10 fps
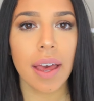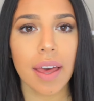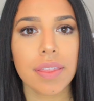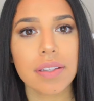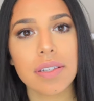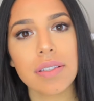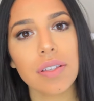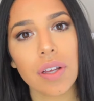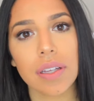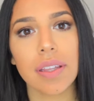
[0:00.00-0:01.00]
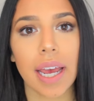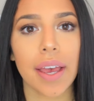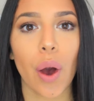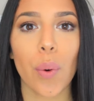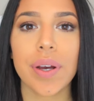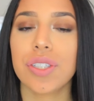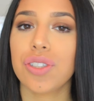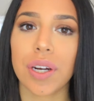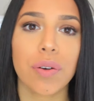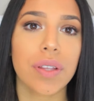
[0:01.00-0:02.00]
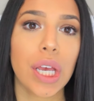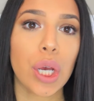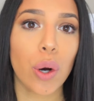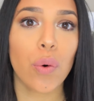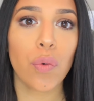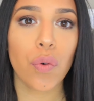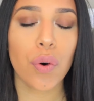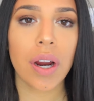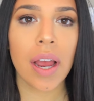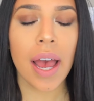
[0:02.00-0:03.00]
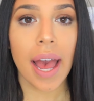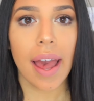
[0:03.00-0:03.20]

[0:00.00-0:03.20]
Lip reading: and this is a look that I always generally go for.